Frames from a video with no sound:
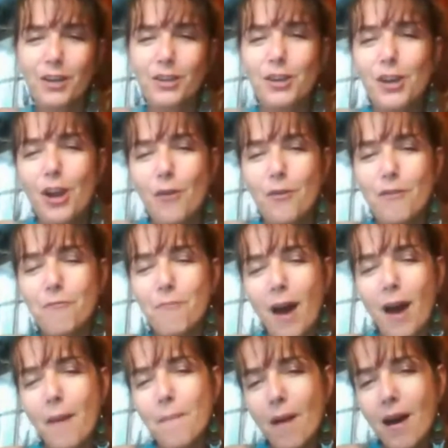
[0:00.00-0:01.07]
If
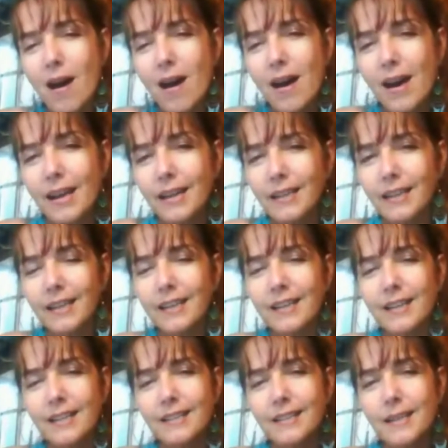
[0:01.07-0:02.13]
my mind
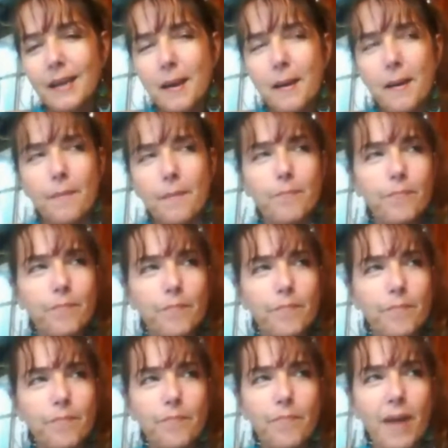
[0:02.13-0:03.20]
is
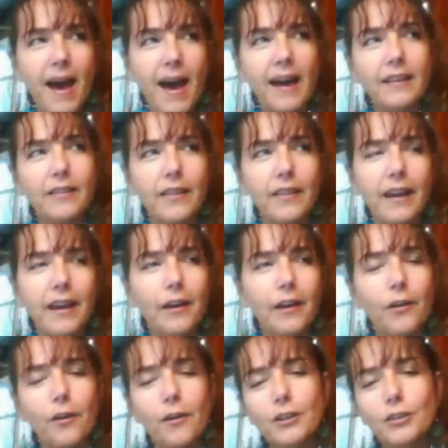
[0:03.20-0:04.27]
back
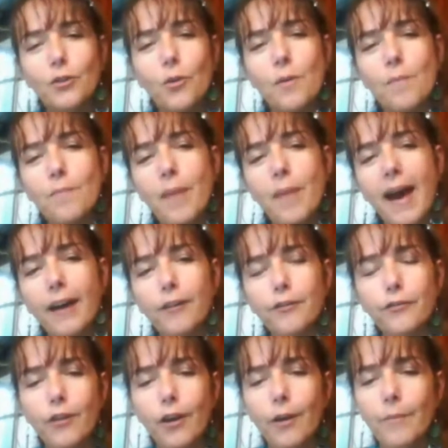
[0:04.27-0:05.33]
there, or it's going
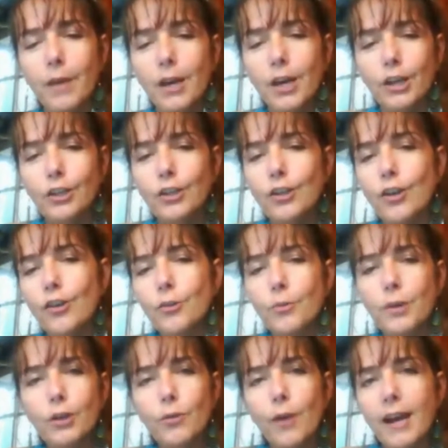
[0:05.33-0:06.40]
back from, the
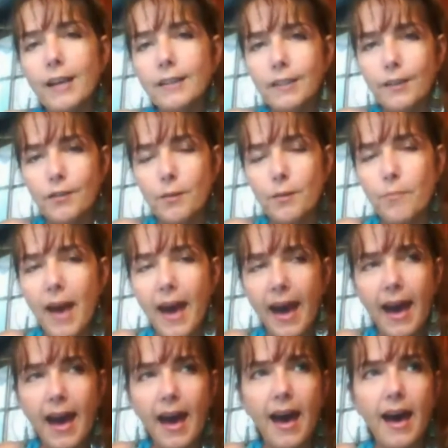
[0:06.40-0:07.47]
regrets of the
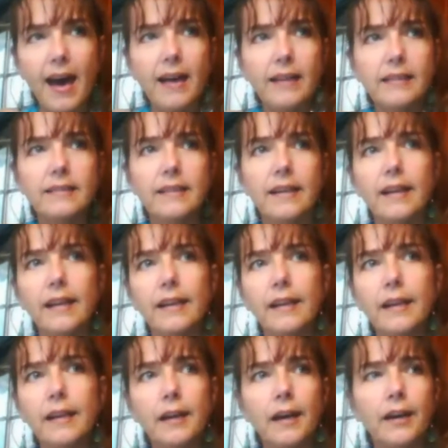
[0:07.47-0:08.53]
past and
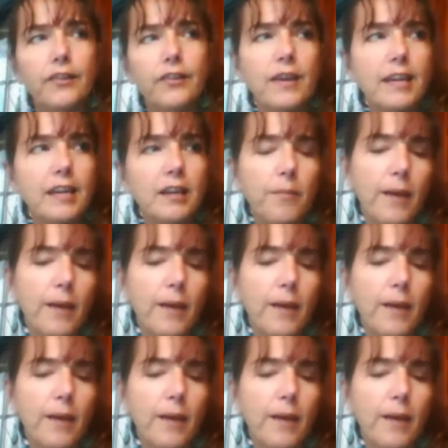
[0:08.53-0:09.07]
thinking